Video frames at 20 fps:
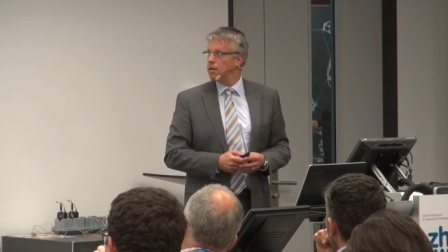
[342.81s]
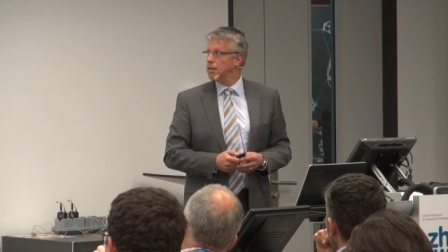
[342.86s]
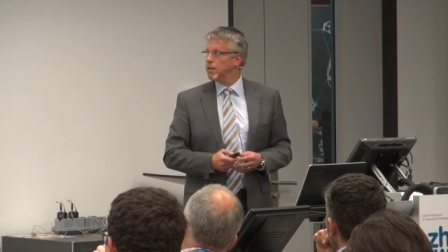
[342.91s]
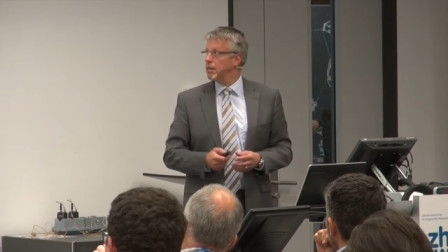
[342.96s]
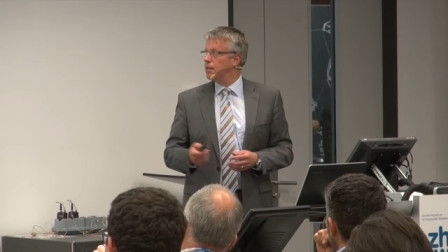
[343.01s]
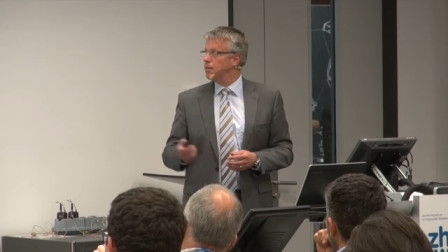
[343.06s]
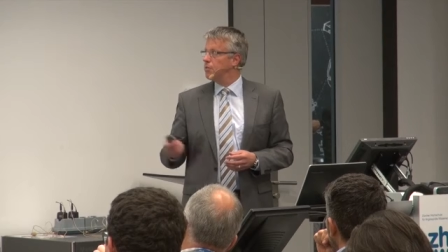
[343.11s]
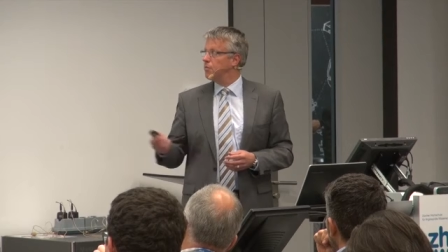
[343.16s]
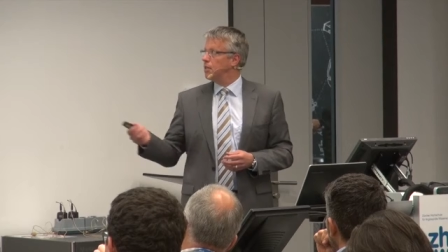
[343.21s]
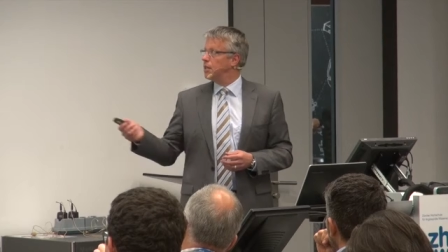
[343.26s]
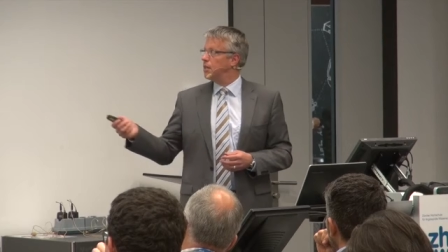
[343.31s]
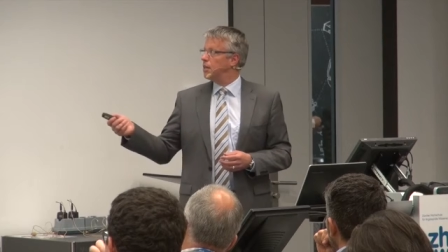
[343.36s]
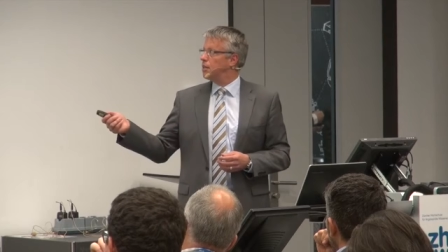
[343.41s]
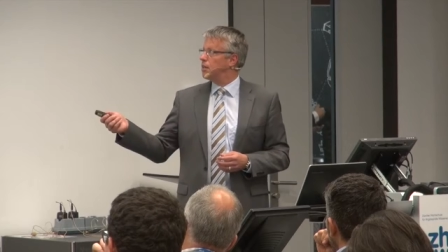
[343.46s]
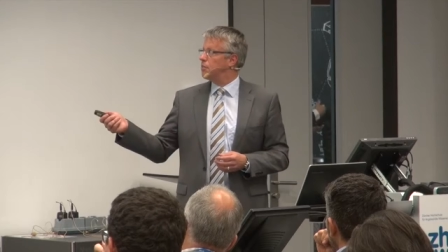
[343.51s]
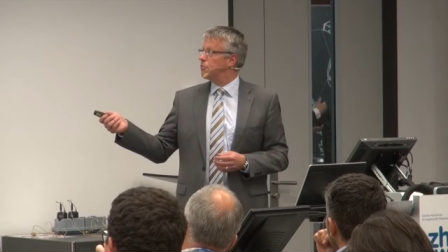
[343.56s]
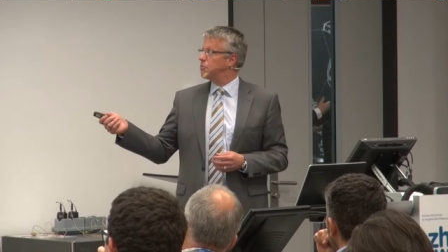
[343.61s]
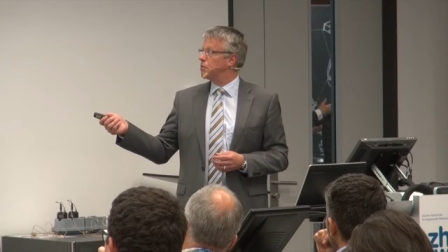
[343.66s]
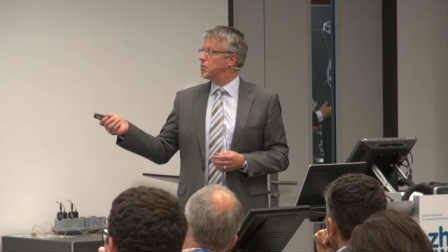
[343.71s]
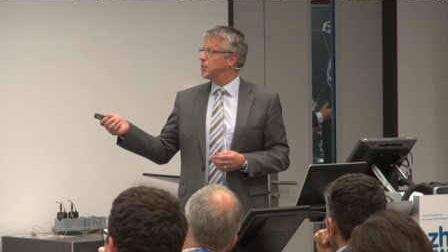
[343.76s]
Then we
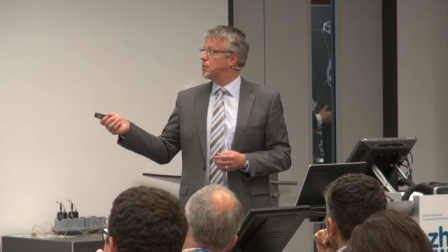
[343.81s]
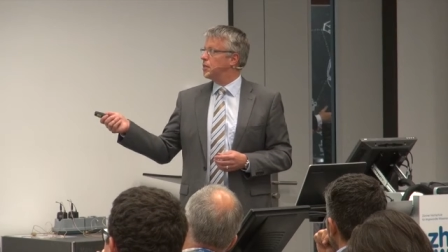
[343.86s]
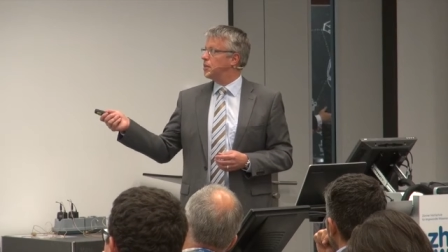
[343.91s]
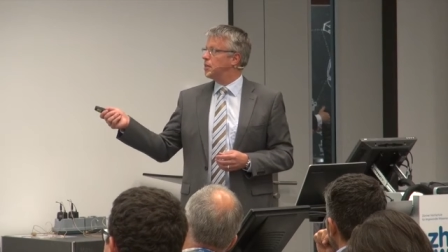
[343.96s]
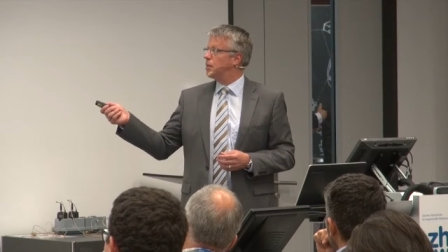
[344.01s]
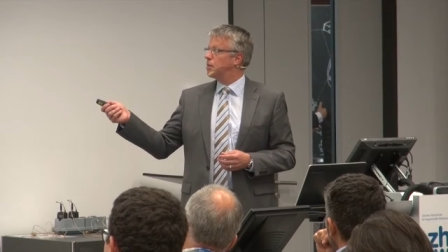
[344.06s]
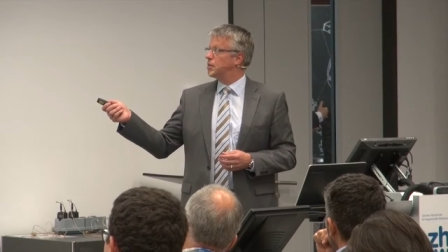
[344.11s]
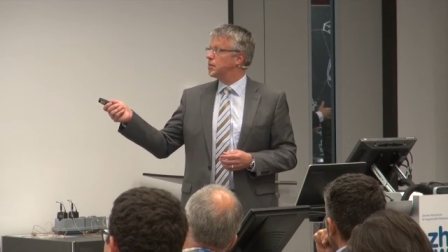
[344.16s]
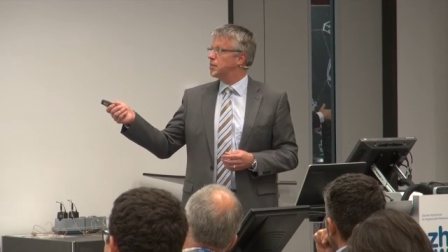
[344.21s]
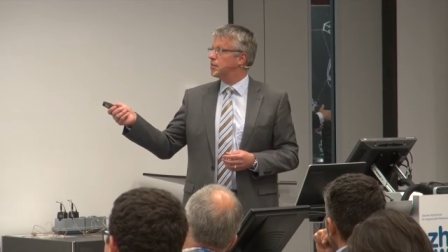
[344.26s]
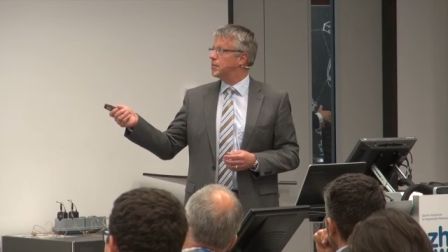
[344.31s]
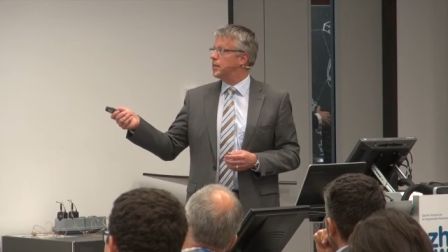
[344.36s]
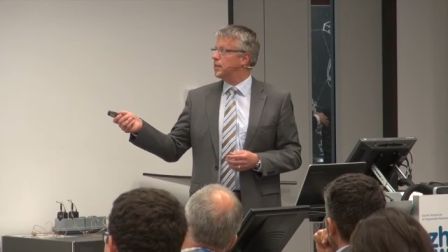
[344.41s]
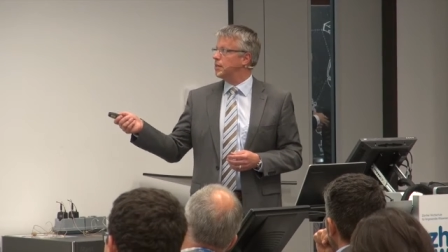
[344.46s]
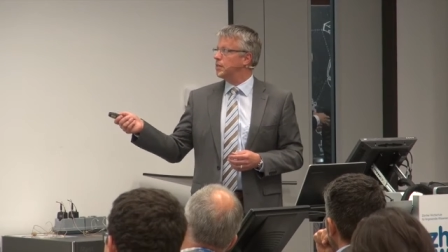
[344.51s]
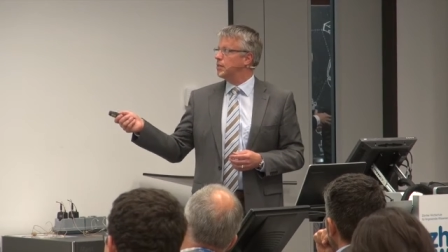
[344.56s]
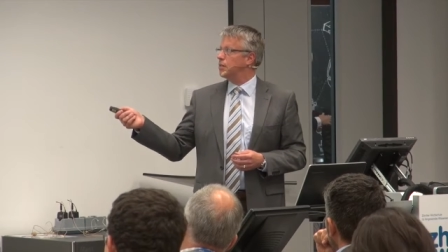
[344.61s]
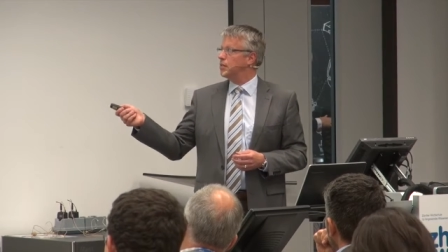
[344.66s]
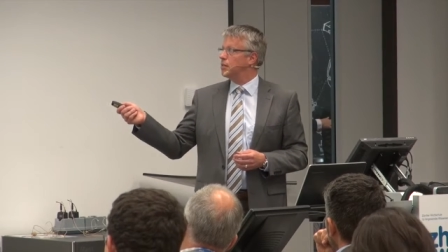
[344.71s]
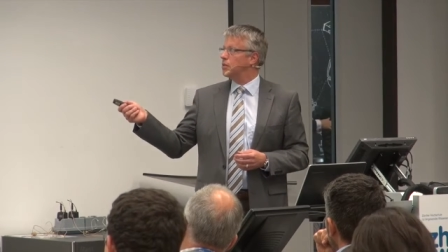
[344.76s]
have the
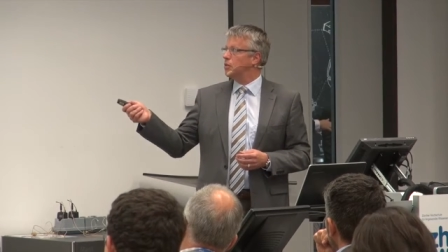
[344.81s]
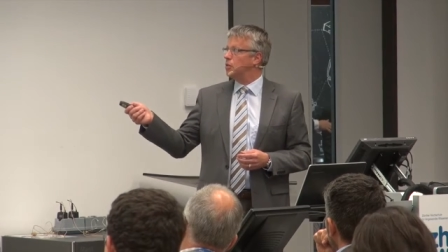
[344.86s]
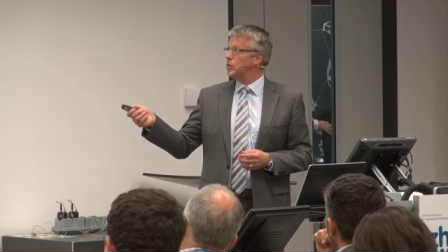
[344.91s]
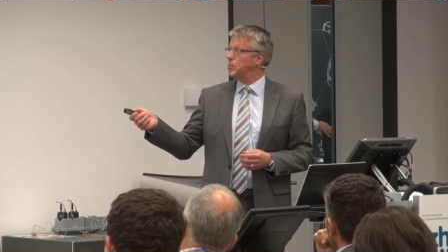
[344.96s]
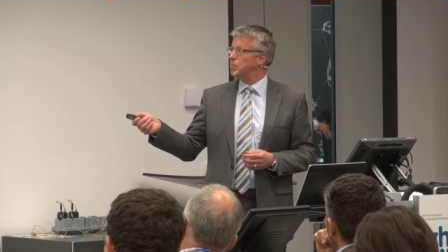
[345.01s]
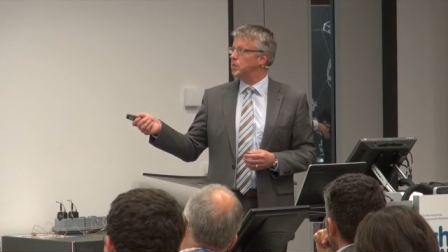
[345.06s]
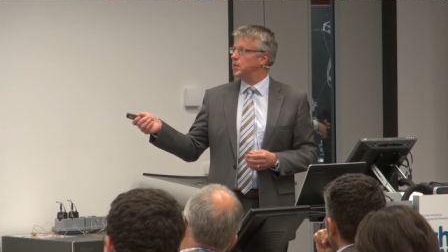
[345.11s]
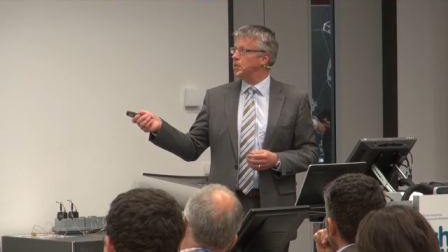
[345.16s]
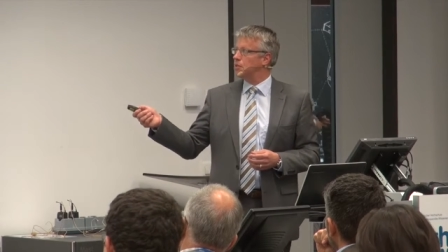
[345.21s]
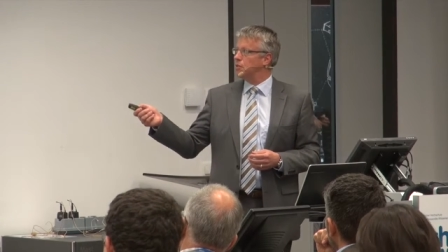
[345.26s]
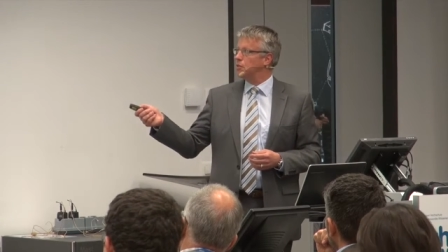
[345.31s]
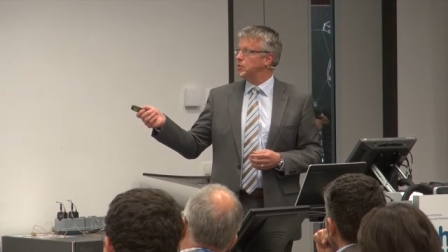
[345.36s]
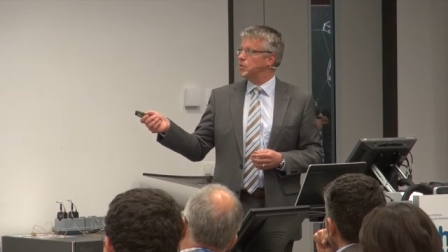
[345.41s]
technical topics.